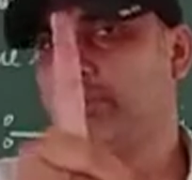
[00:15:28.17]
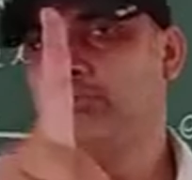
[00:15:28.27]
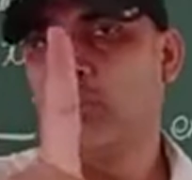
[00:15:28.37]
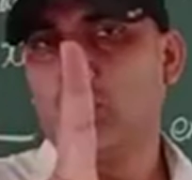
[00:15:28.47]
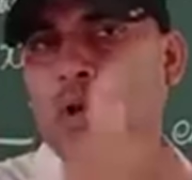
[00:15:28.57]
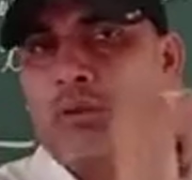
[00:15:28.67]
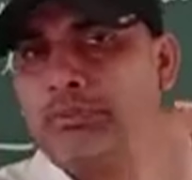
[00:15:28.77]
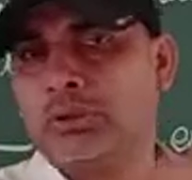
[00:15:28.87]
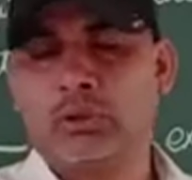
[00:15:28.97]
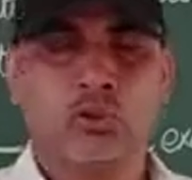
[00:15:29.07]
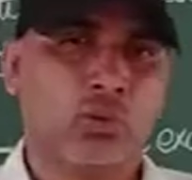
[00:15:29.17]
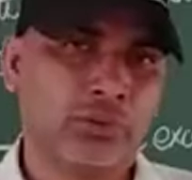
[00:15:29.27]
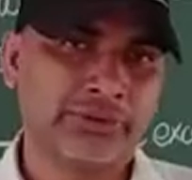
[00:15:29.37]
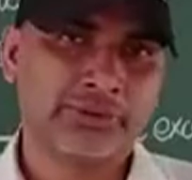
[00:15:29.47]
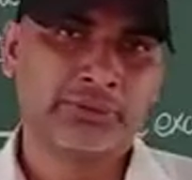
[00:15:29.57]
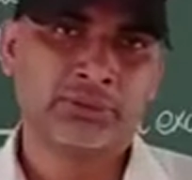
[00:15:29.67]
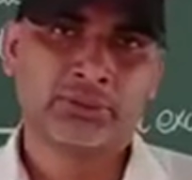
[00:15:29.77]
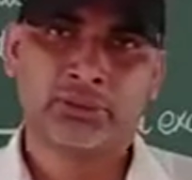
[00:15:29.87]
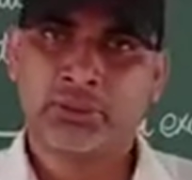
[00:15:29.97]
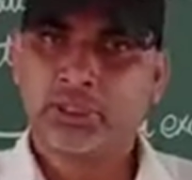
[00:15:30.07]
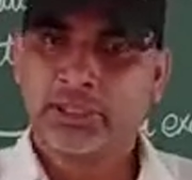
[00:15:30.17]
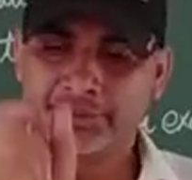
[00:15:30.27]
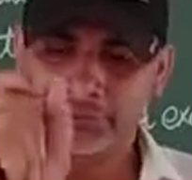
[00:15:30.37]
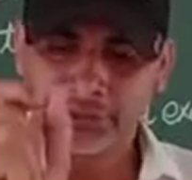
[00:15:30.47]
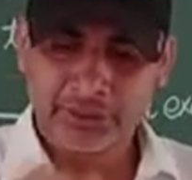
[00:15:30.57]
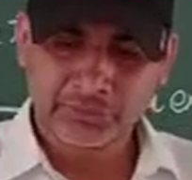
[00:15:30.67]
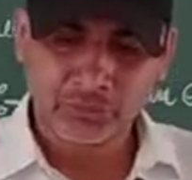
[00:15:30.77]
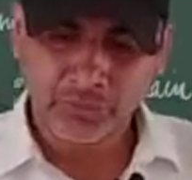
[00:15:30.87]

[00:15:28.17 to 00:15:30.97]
mole of the glucose is a takes to